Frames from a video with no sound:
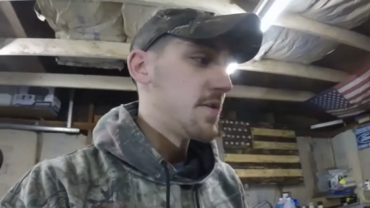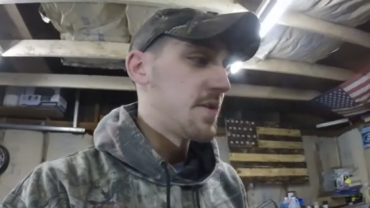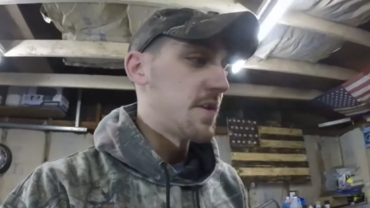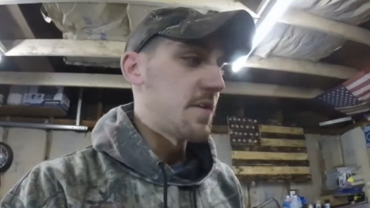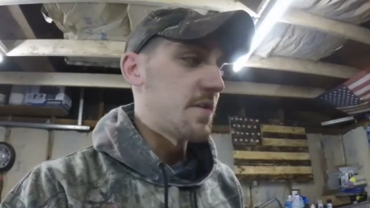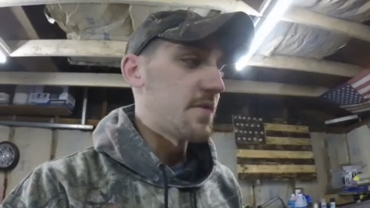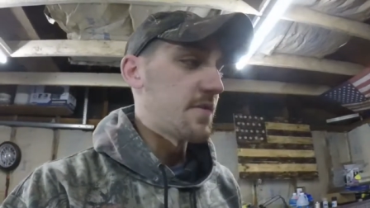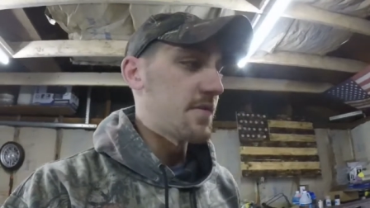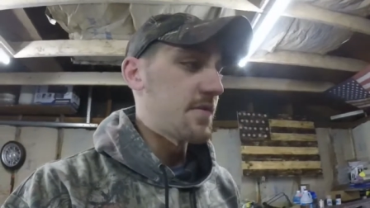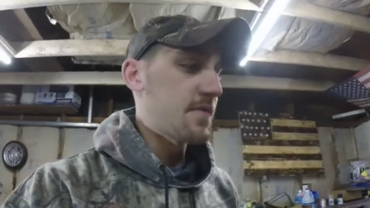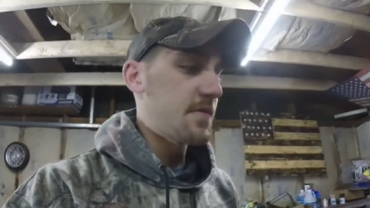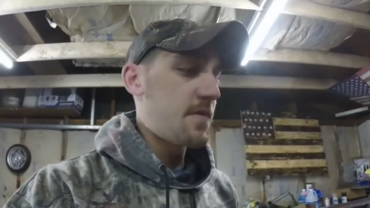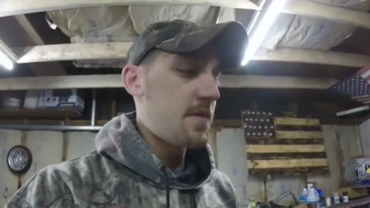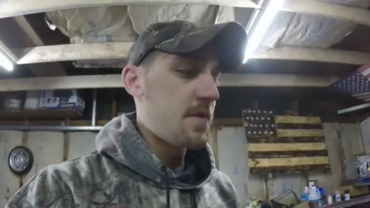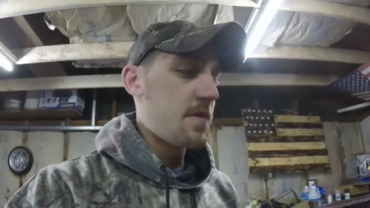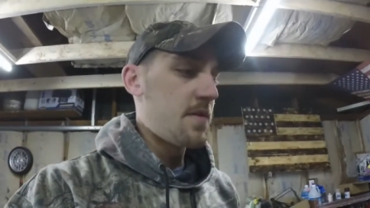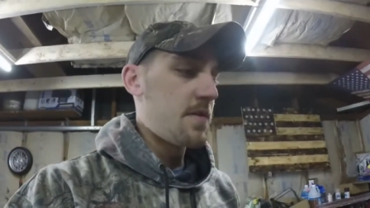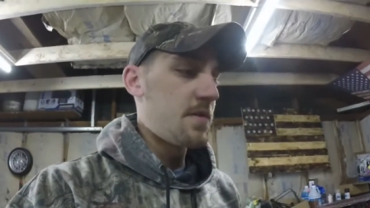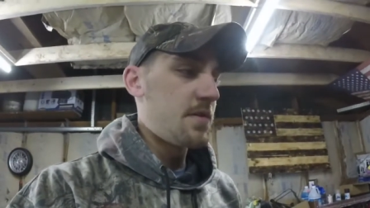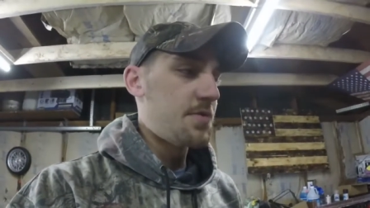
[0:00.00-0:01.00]
truck
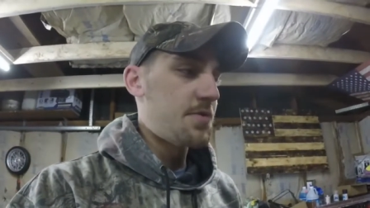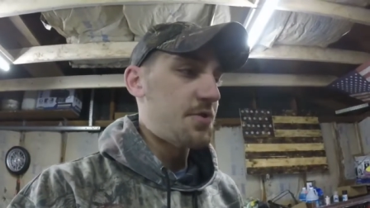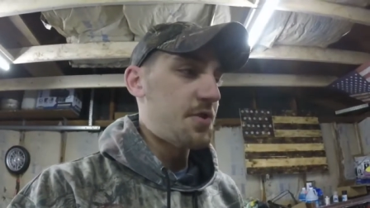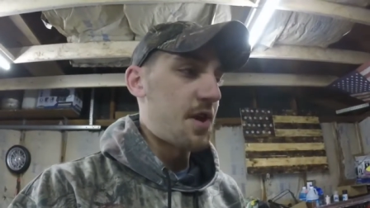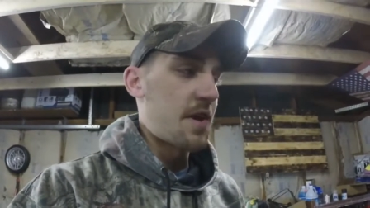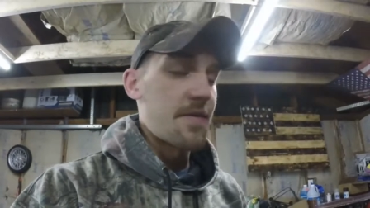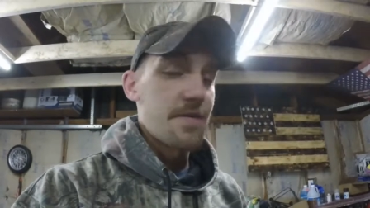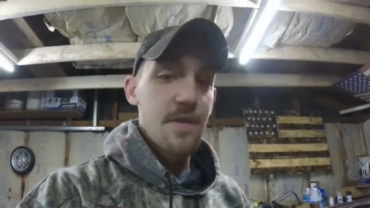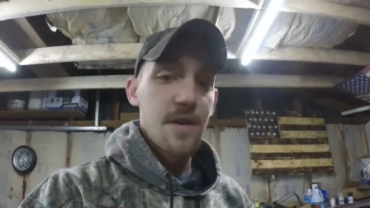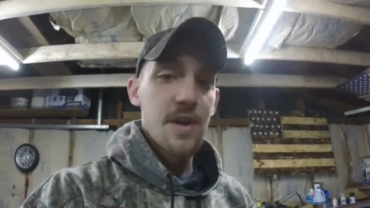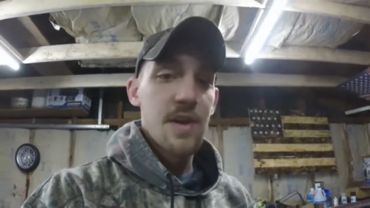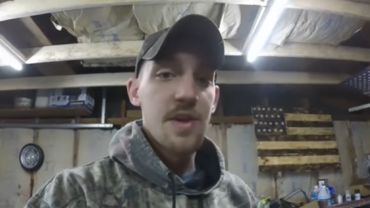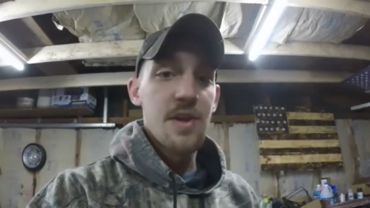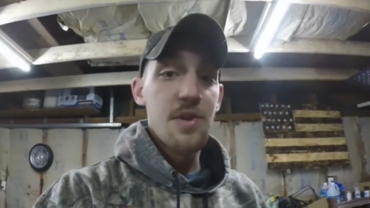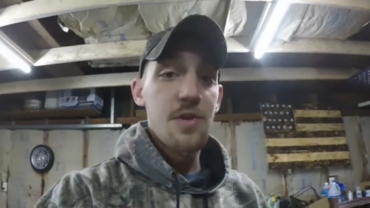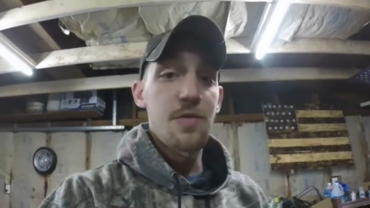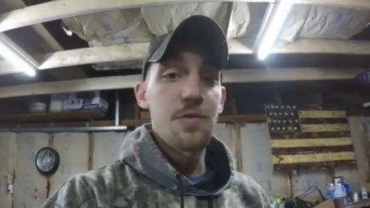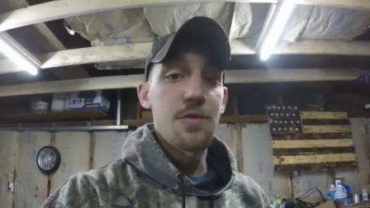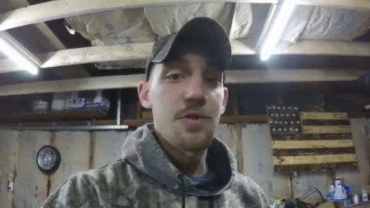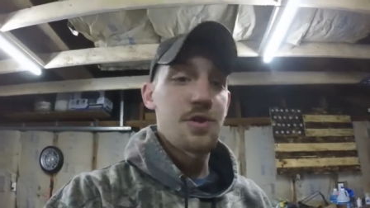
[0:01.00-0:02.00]
now. So trying to find
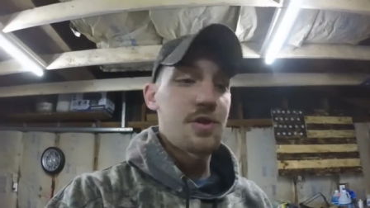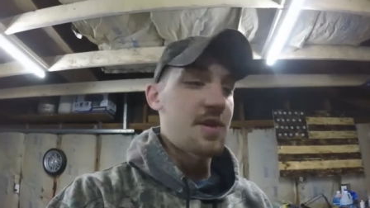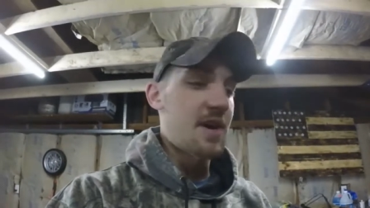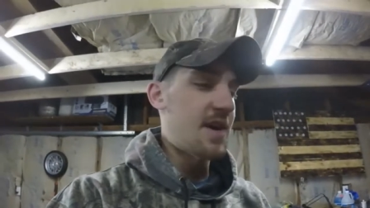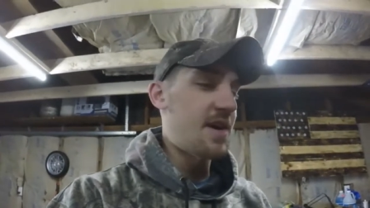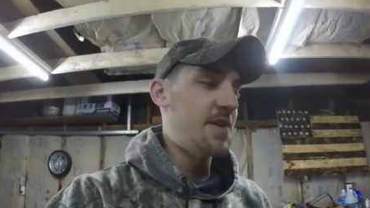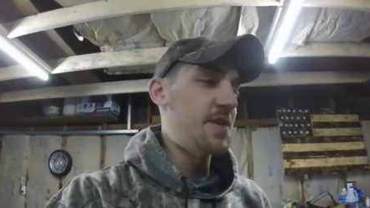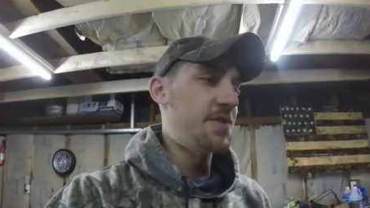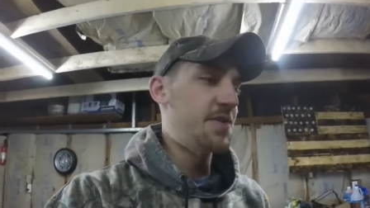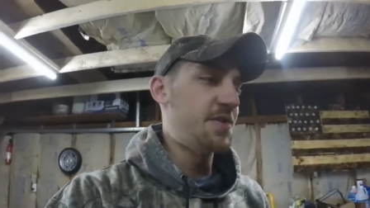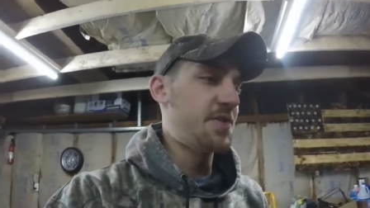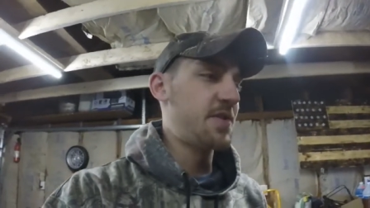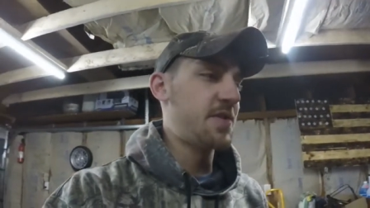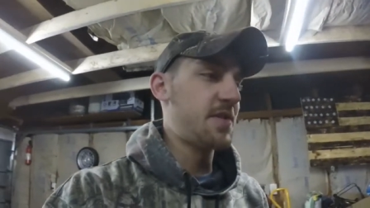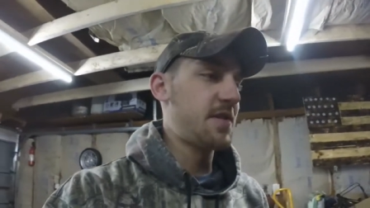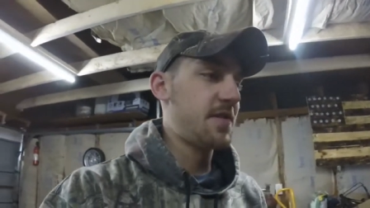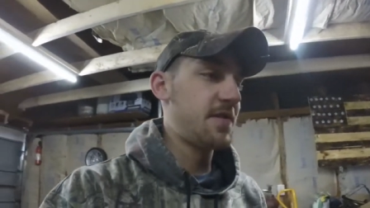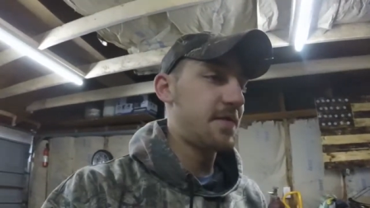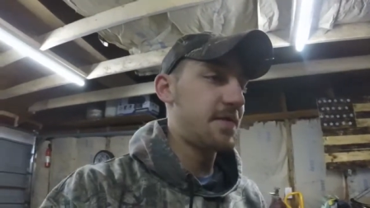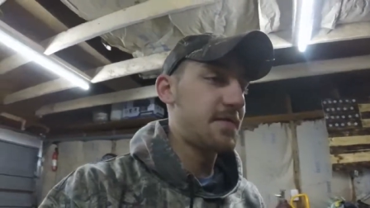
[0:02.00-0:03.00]
huge tires